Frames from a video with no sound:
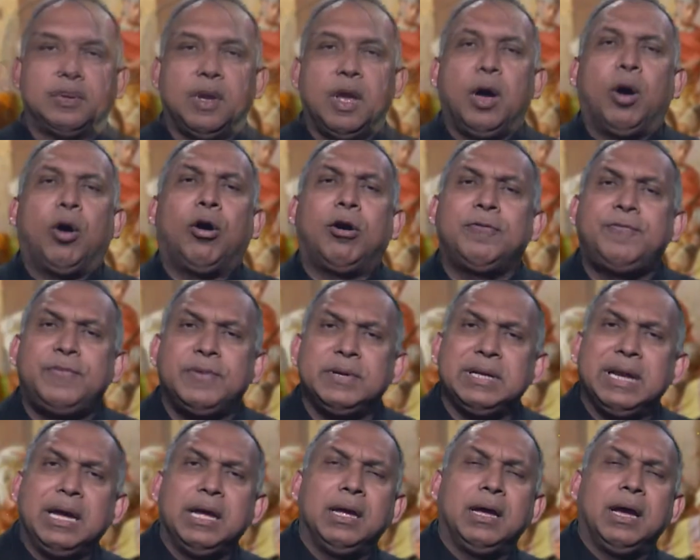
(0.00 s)
Often
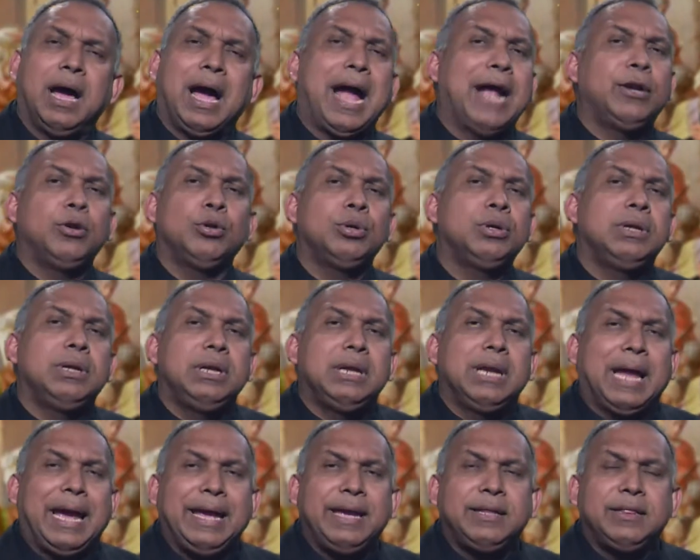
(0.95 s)
I don't
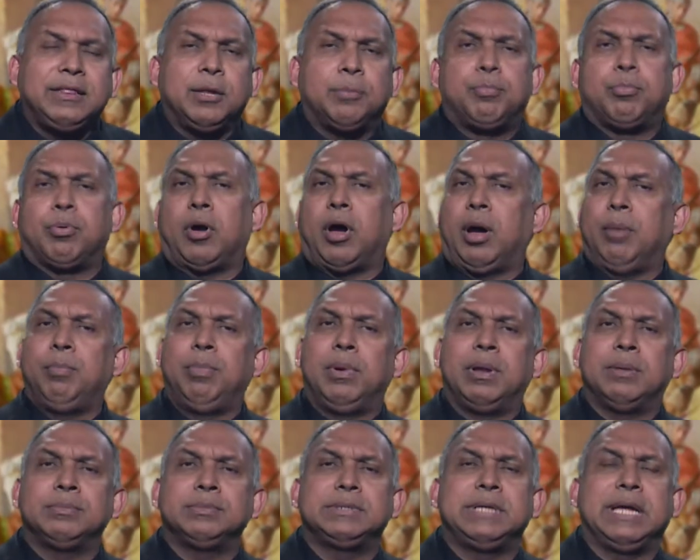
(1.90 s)
like the
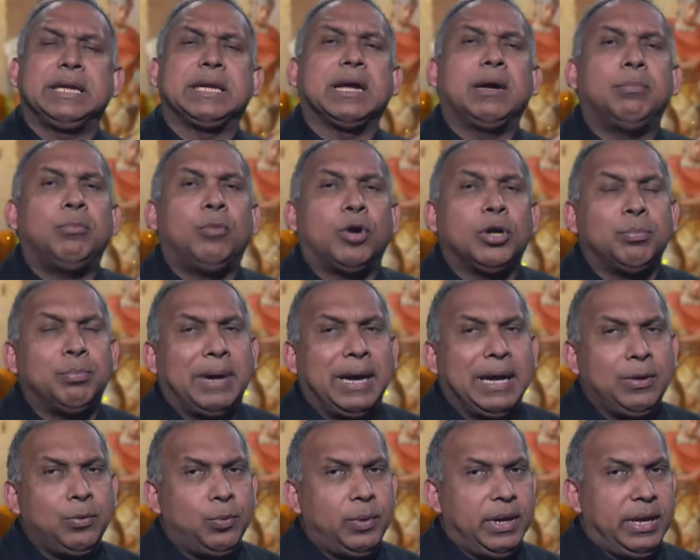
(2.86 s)
problems that come on
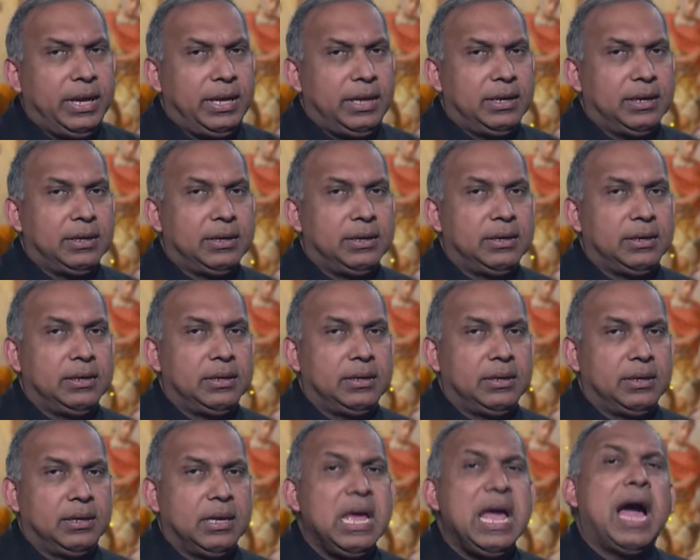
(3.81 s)
my way.
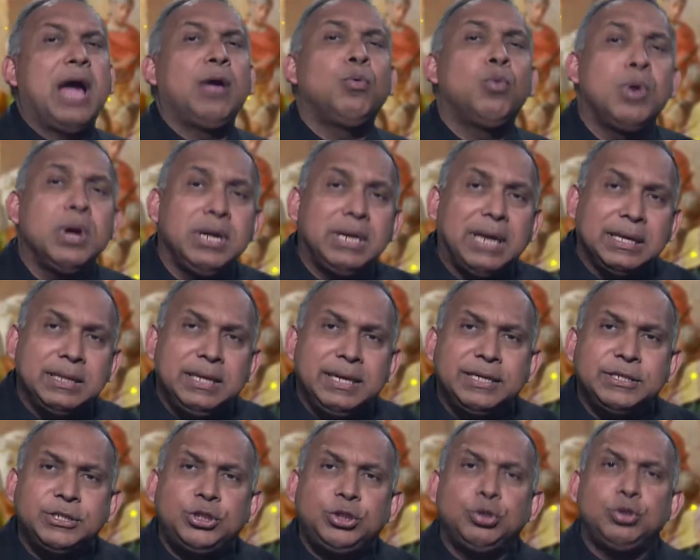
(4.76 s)
I want
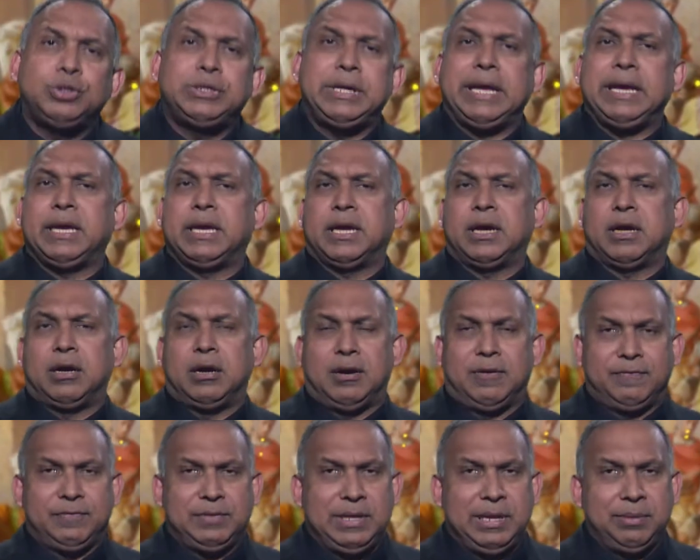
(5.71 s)
others to take care
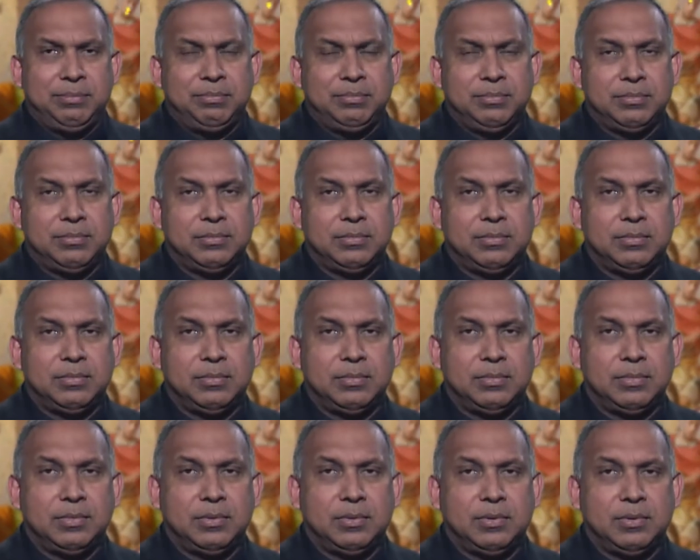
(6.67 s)
of them.
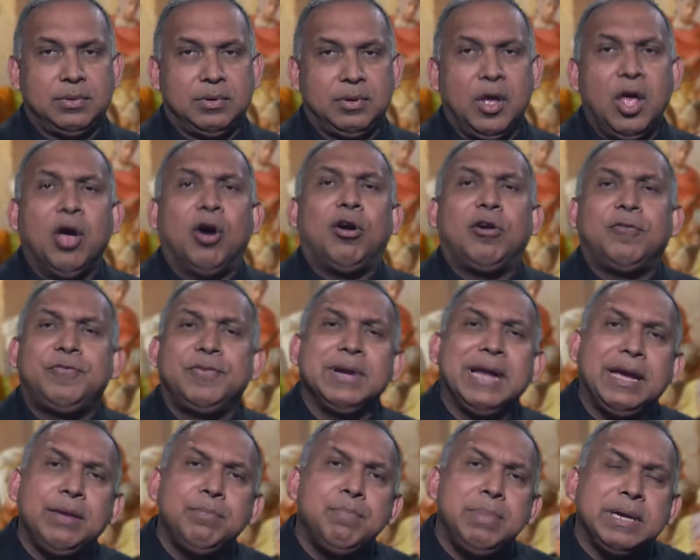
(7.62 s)
Often
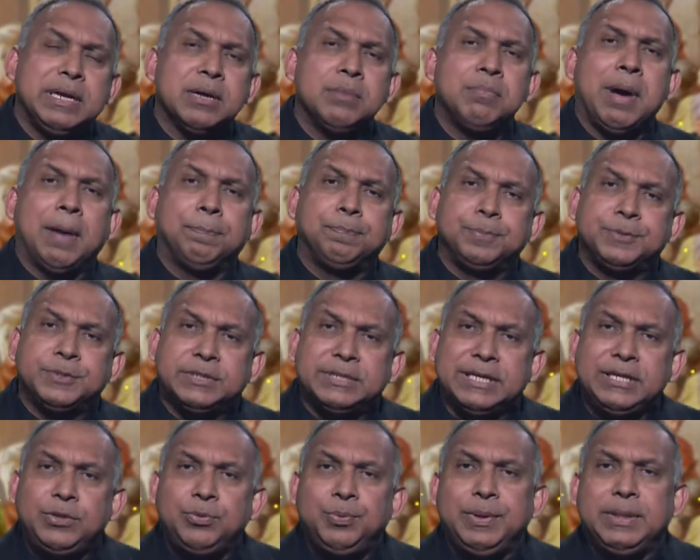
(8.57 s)
I become
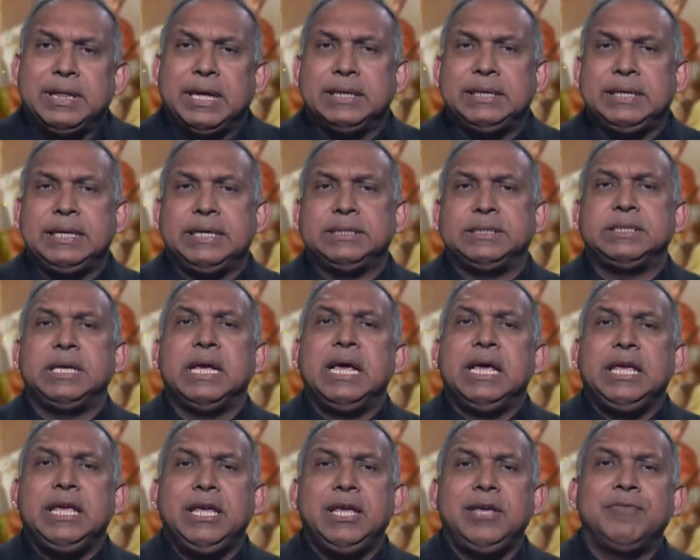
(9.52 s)
upset with others,
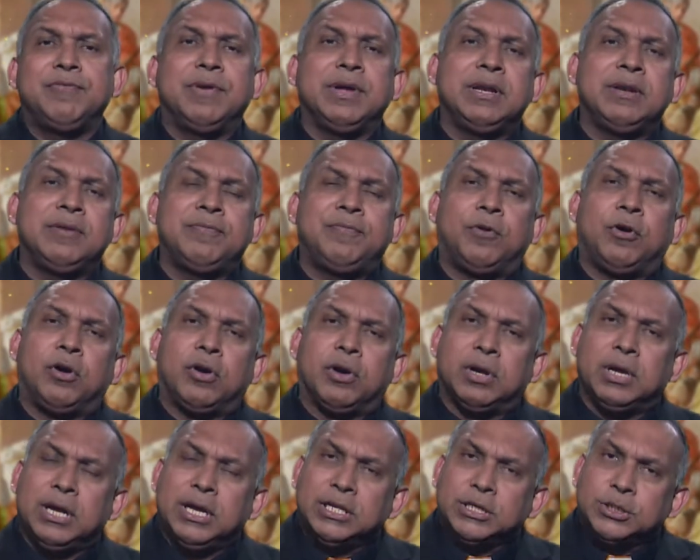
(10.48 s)
even for
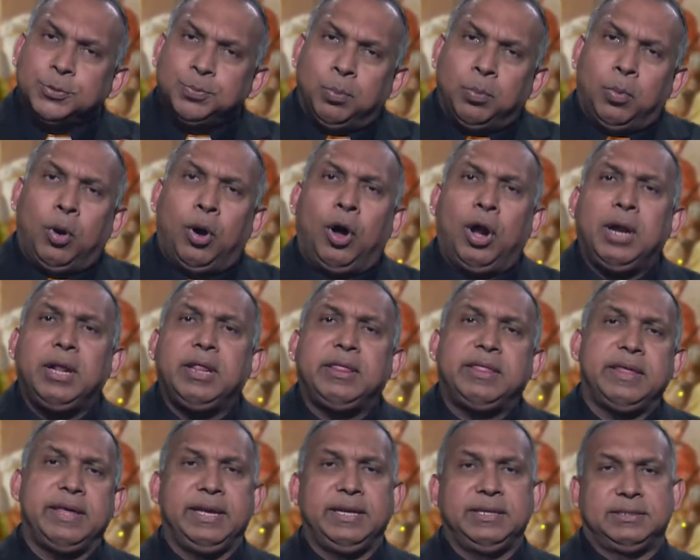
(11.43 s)
small
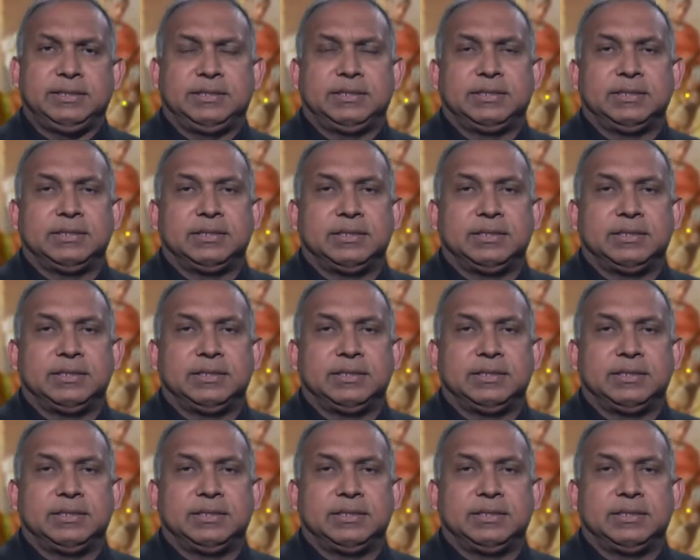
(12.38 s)
things.